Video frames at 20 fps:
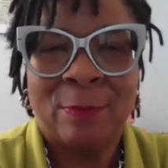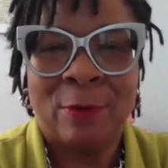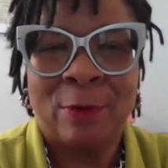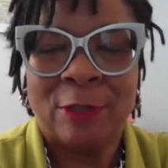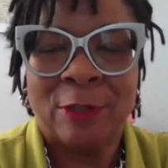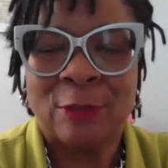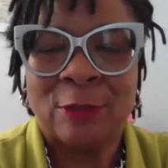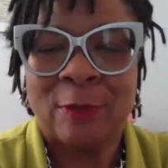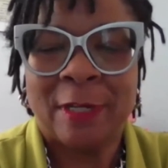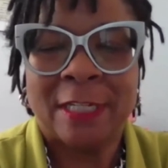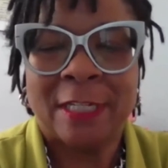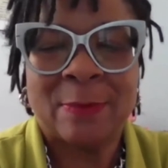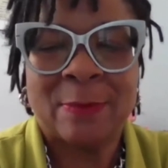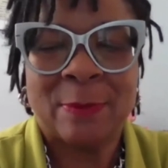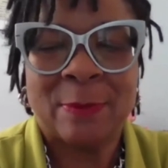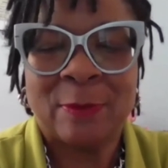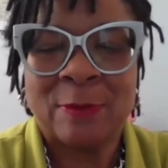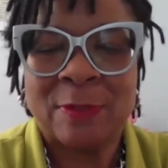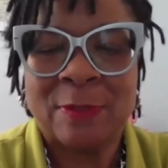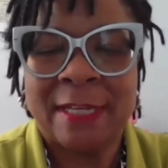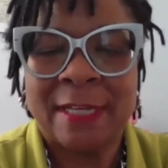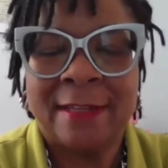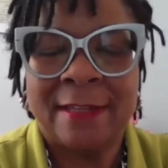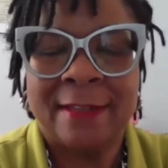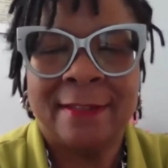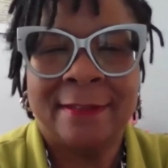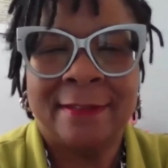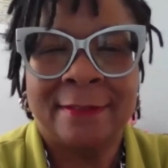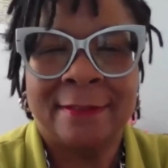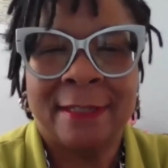partial hospital
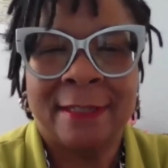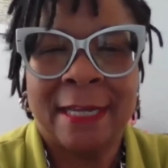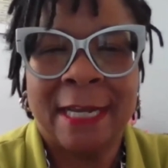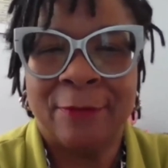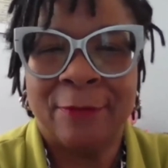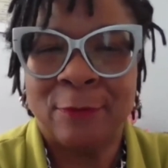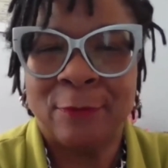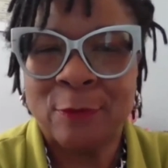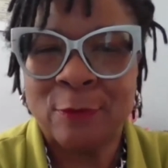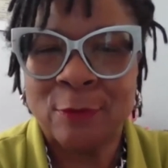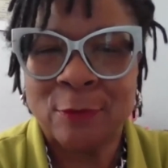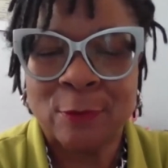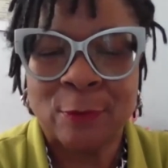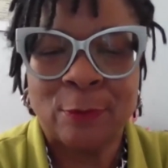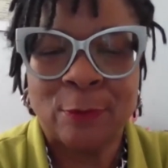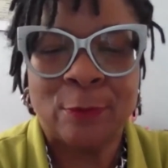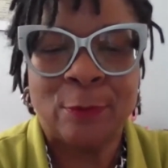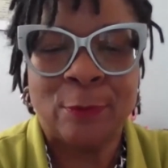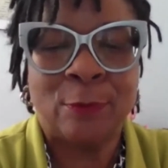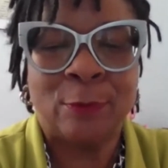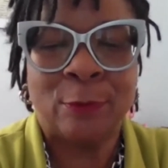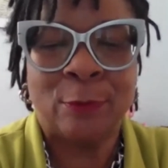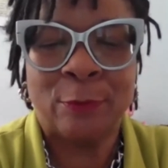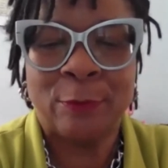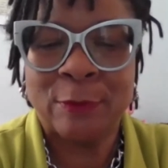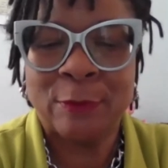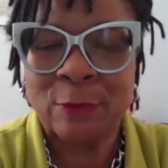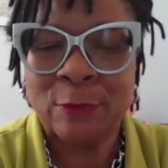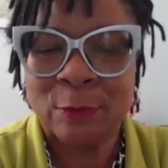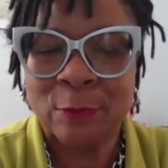settings, after school,
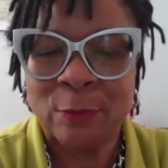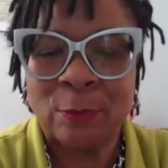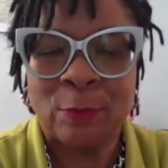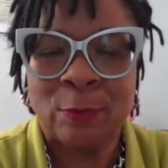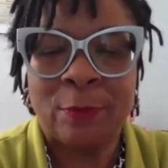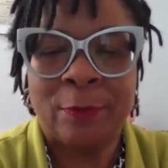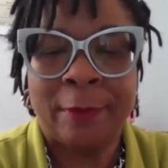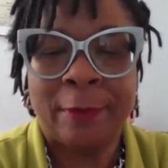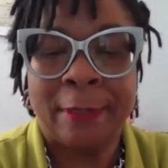during school,